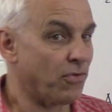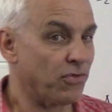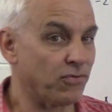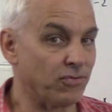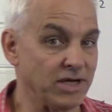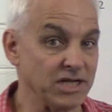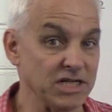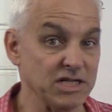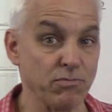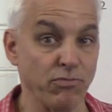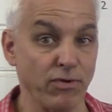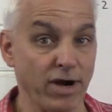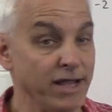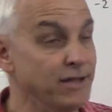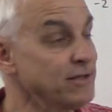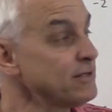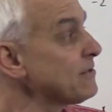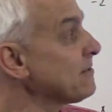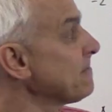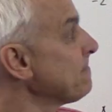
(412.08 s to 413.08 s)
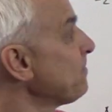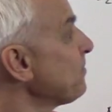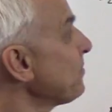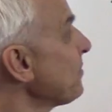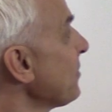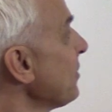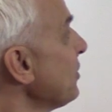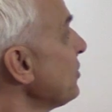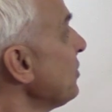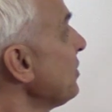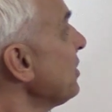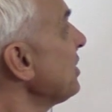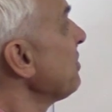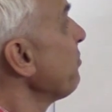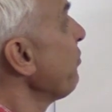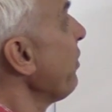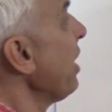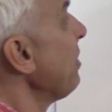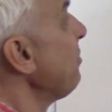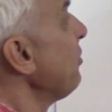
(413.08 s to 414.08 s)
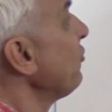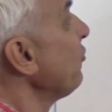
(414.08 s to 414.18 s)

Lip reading: three spreads. So the spread